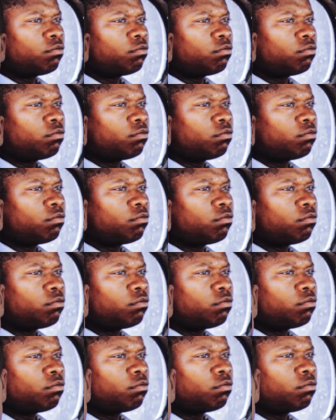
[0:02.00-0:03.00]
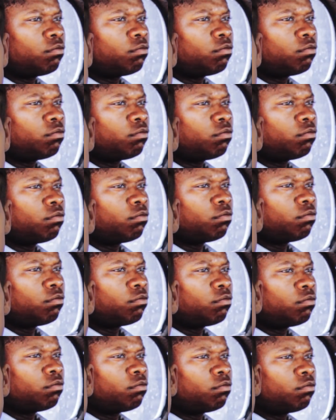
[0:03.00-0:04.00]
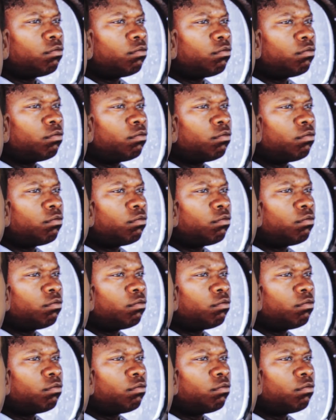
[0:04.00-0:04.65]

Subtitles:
The person shown says nothing.